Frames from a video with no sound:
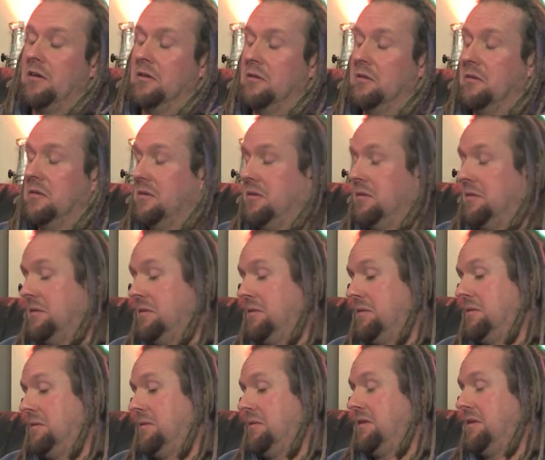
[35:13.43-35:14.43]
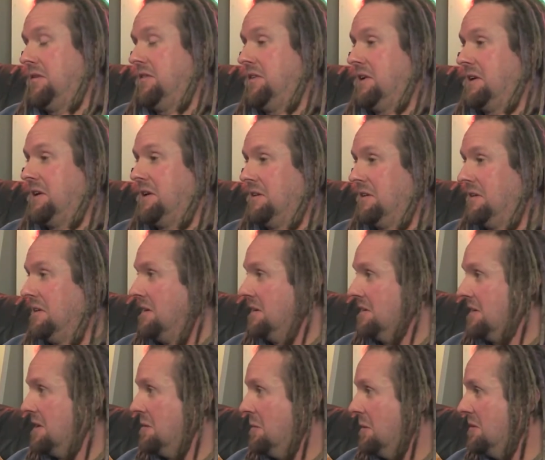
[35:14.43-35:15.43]
I was thinking,
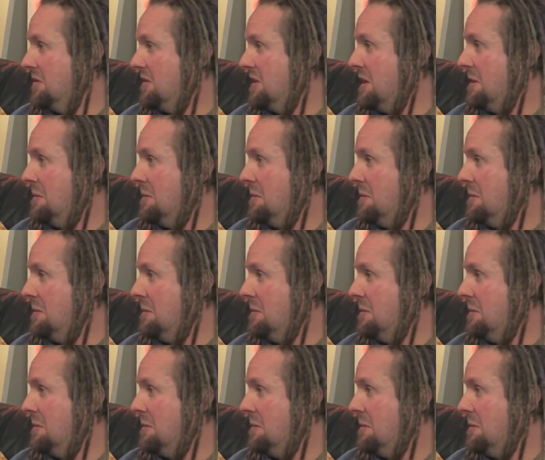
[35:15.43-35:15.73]
know, come on,